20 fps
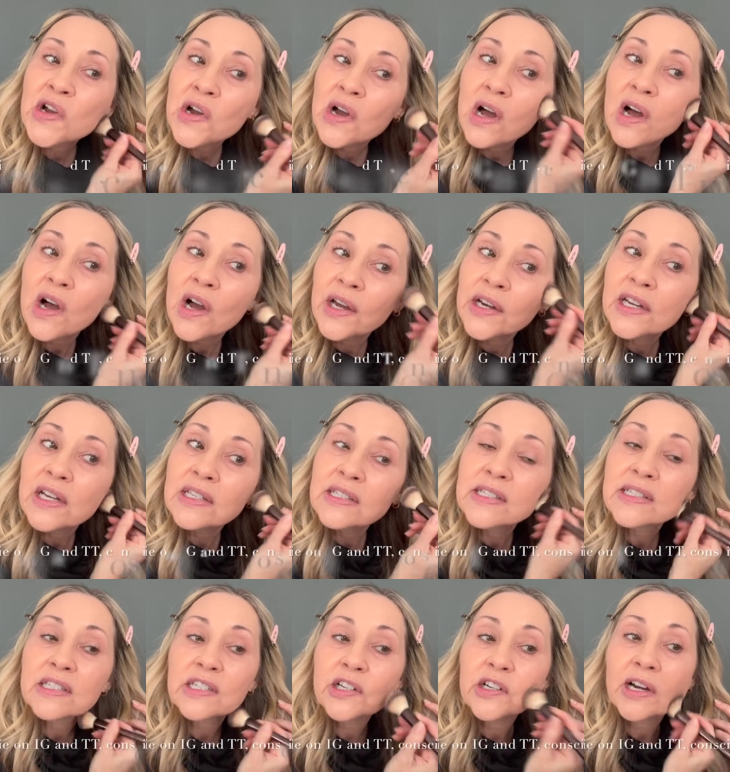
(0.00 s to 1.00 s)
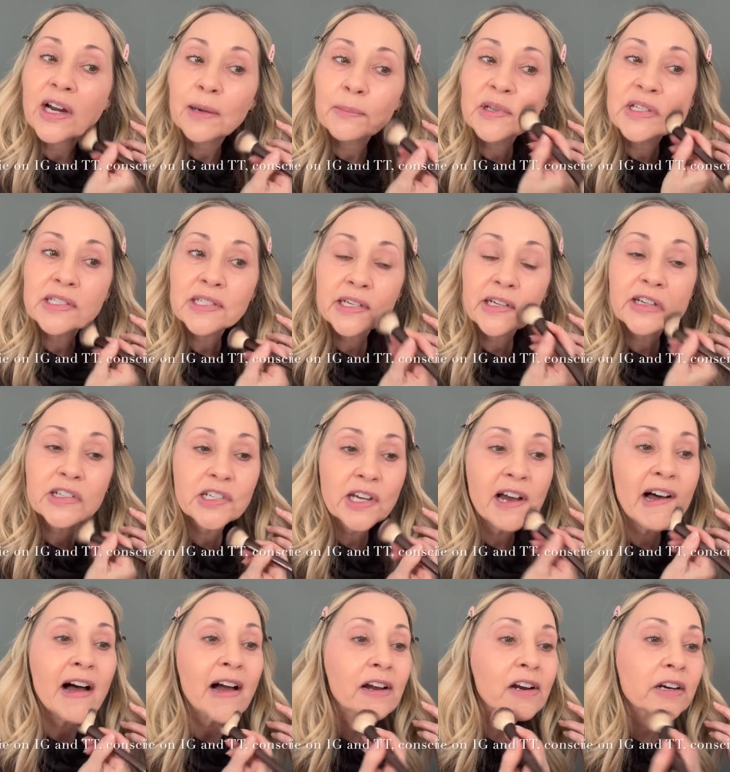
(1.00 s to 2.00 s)
on Instagram and
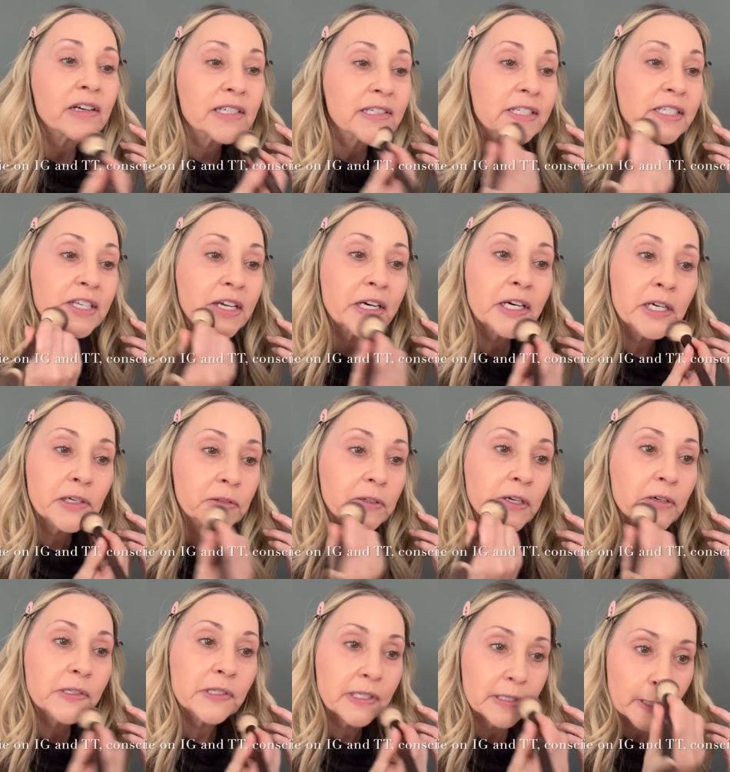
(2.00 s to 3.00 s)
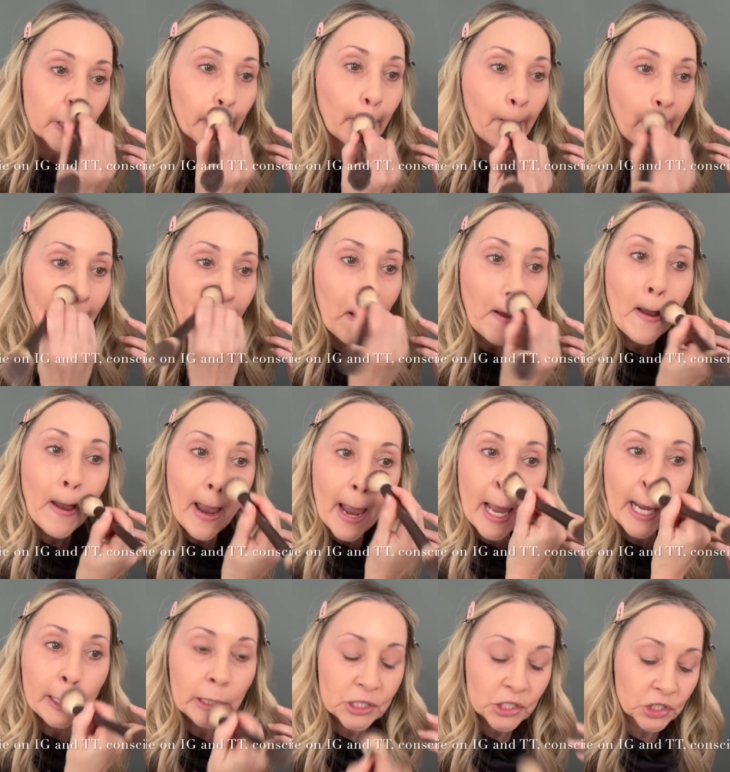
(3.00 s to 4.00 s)
TikTok, Sarah Rosie.
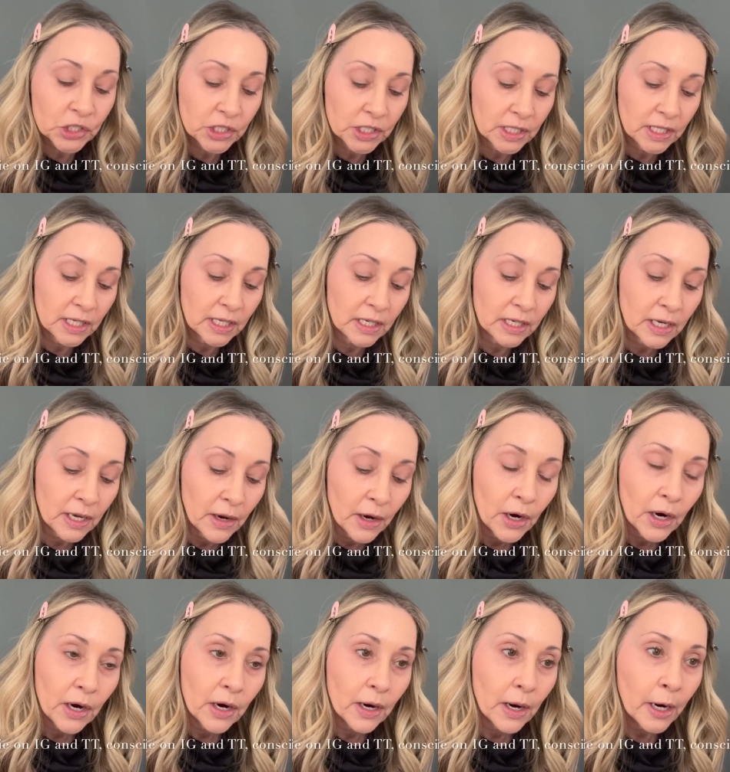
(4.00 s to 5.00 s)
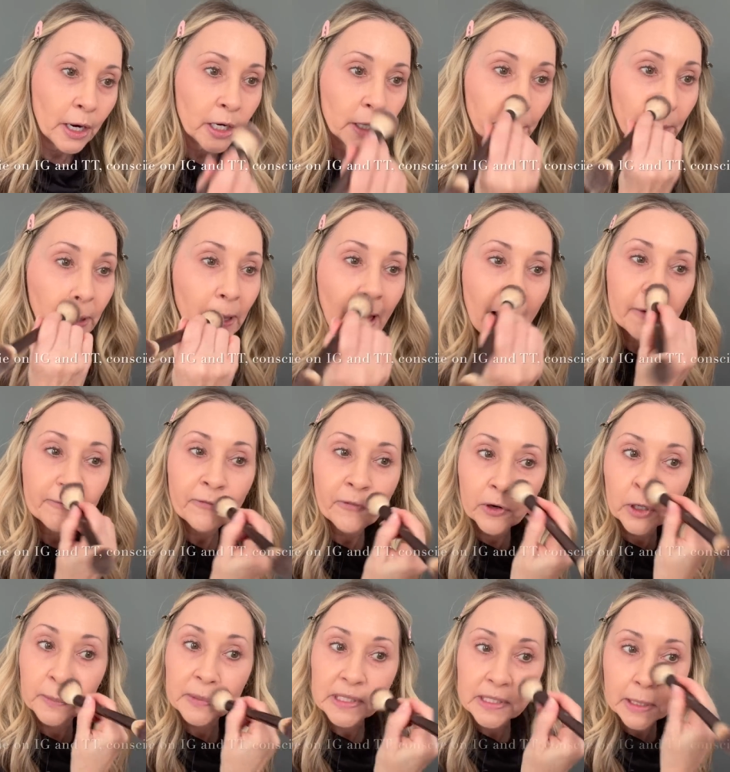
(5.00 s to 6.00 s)
And she, her
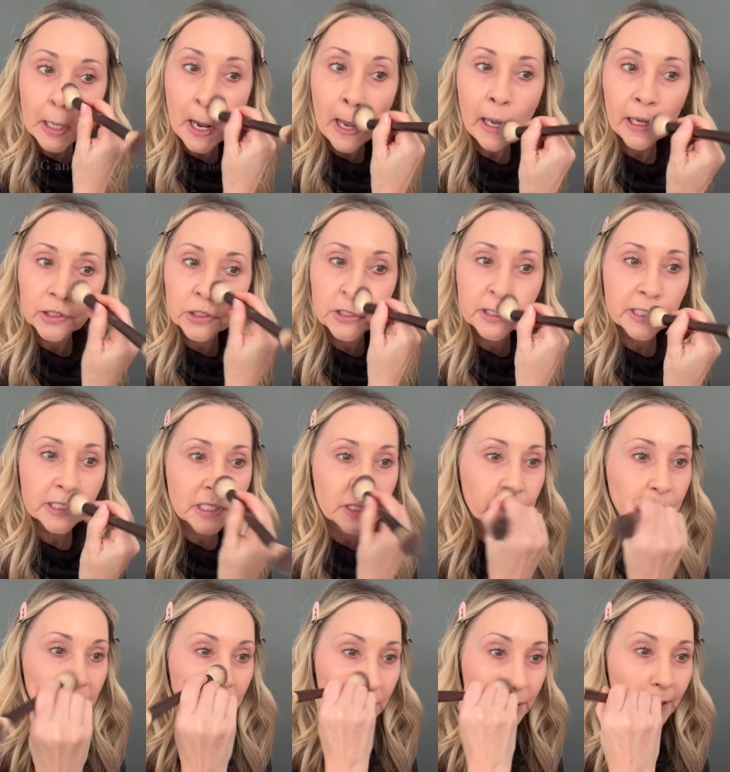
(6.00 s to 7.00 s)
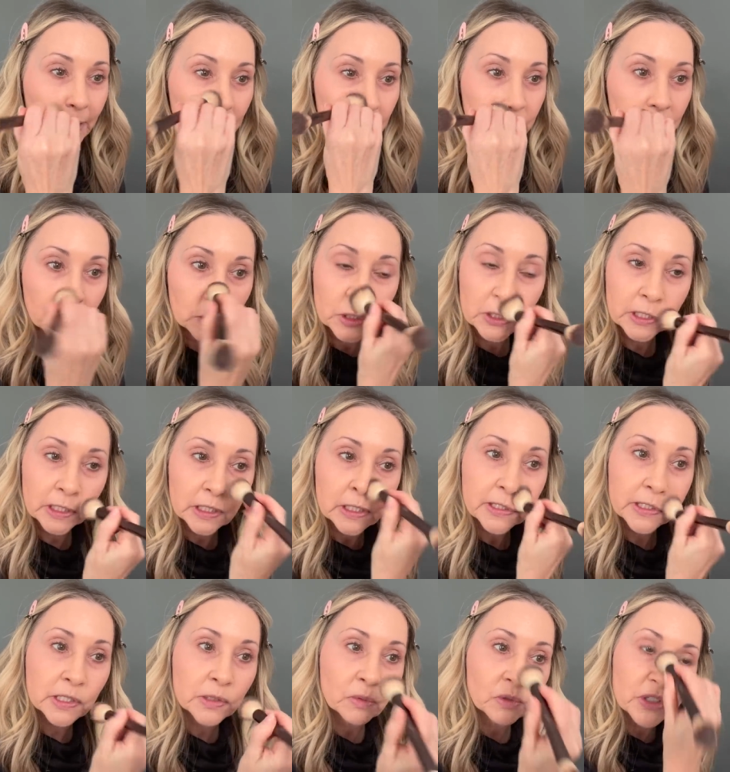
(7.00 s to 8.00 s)
platform is conscious beauty. So she
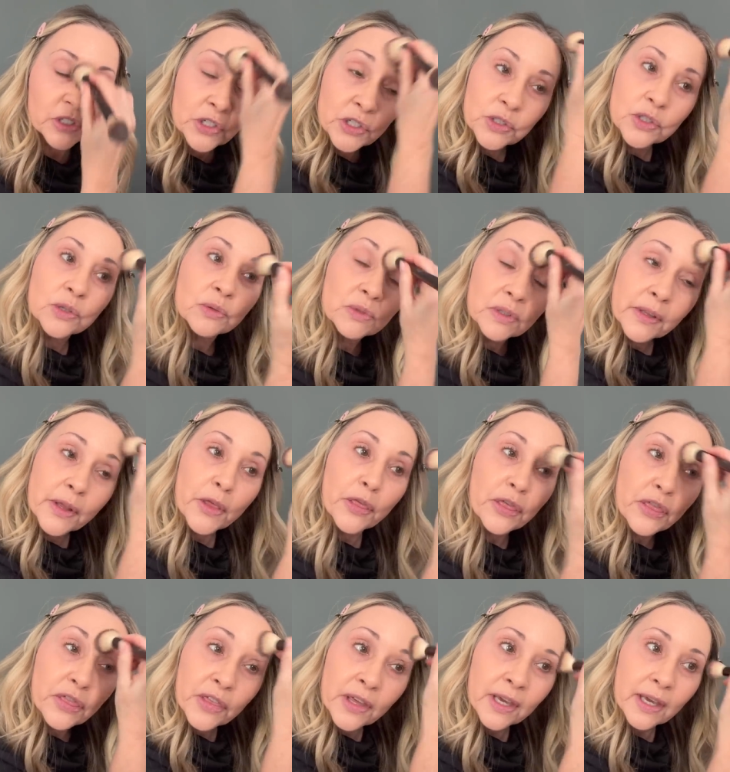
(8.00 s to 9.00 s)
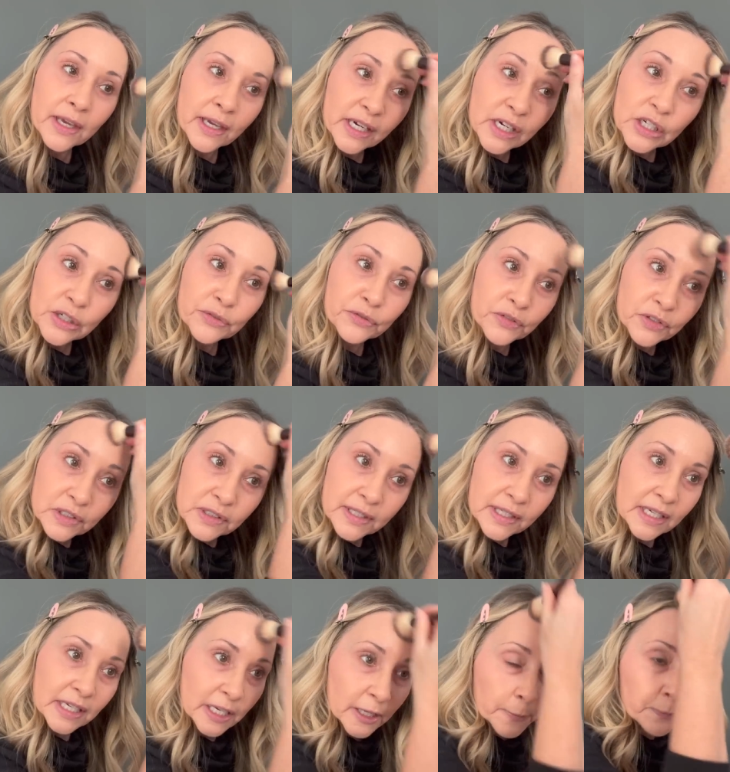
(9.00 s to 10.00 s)
just wants you to really think
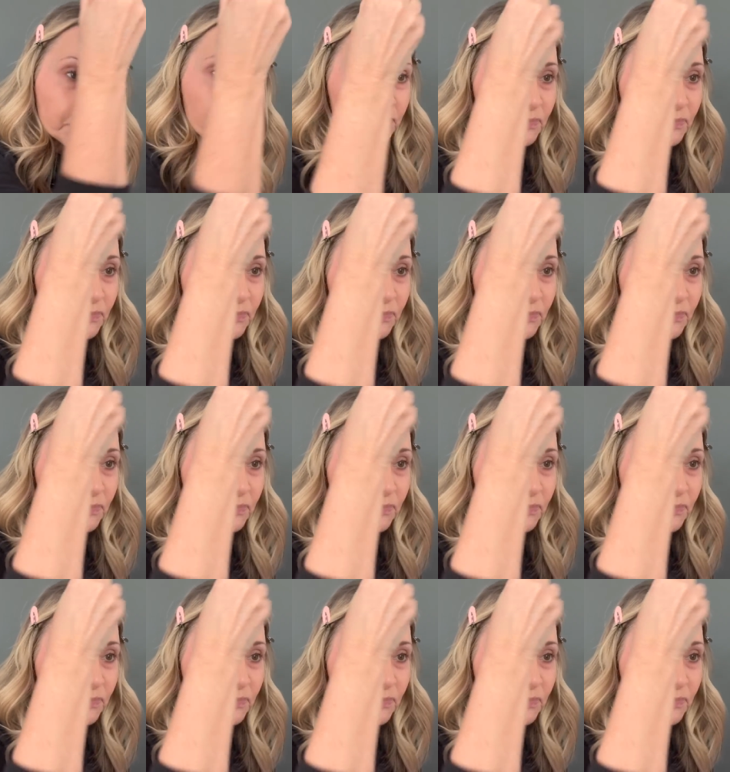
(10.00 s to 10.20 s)
carefully